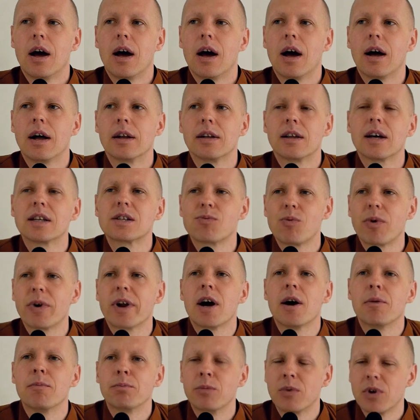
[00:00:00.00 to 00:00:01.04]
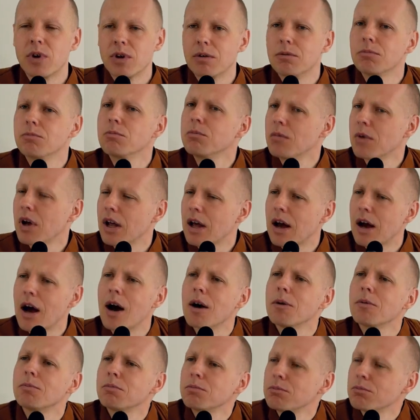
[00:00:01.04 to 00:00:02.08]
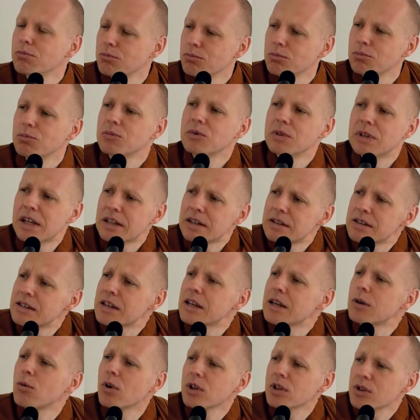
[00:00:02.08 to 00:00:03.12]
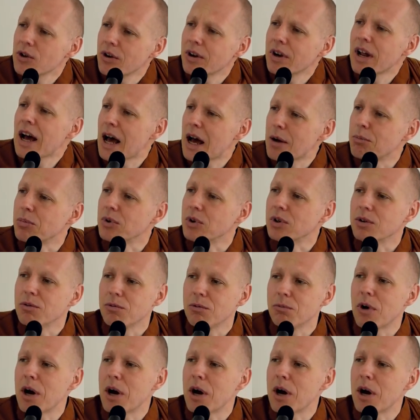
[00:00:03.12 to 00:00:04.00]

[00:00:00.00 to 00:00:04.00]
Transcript: And that's what I'm, I'm, let's see what's going to happen.